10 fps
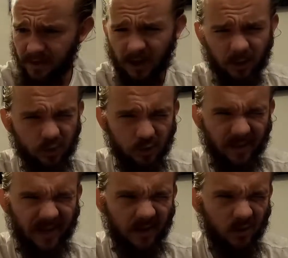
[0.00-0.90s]
the colour too,
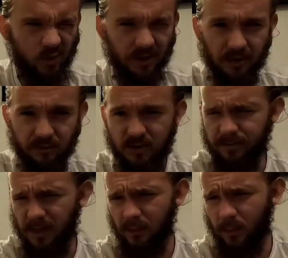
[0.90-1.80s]
but that usually comes into
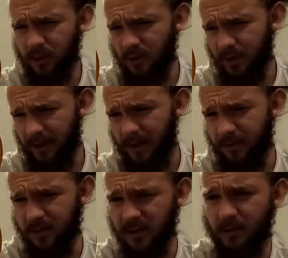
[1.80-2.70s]
play when we're talking
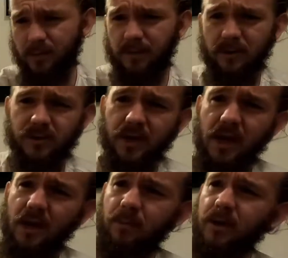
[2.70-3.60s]
about sour beers.
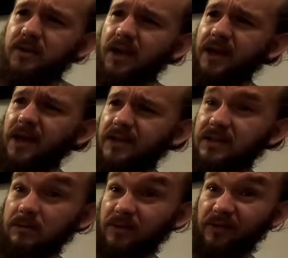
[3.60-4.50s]
But uh, yeah, in
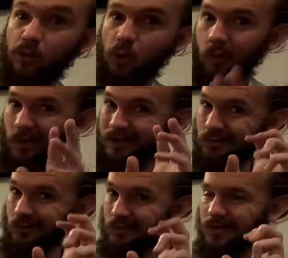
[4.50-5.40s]
terms of a more
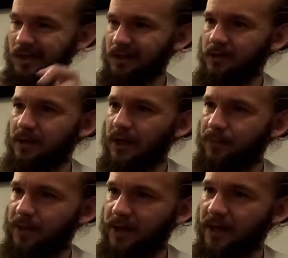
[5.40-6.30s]
West Coast style I
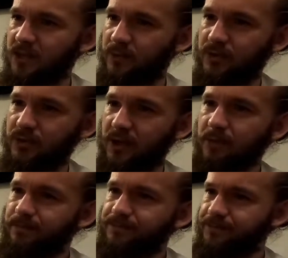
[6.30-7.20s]
P A, I guess we could
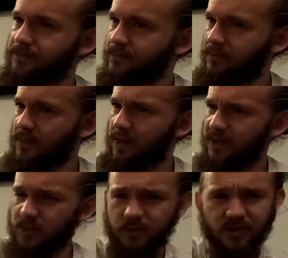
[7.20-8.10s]
say,
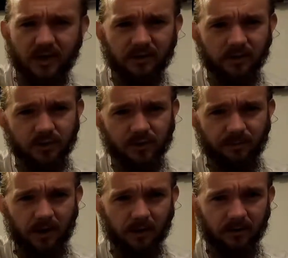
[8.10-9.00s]
this one certainly looks the
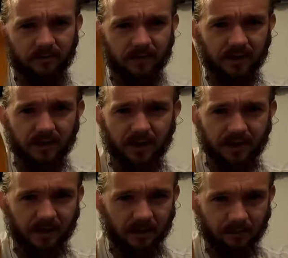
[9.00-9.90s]
part. Lovely
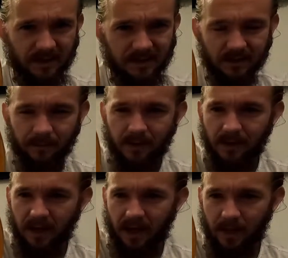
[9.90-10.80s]
kind of medium
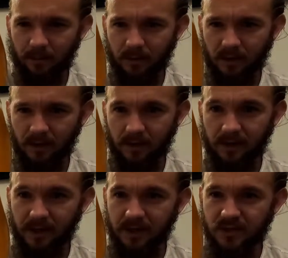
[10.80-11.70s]
amber
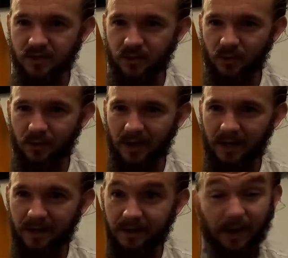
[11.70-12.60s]
colour. So uh,